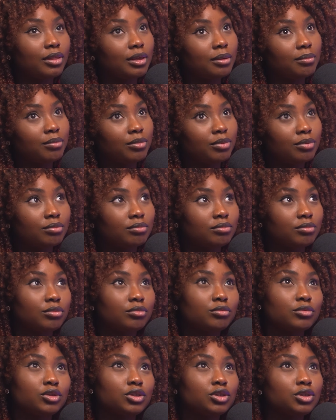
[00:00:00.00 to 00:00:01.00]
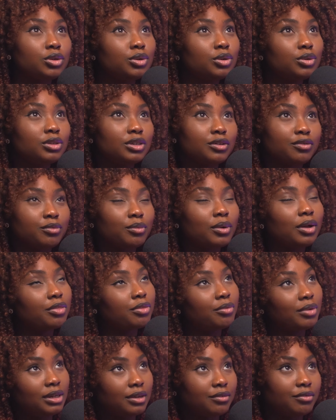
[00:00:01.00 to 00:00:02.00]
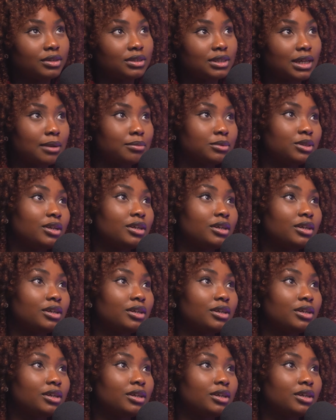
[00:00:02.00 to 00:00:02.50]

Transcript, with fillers: them two different well, three different types.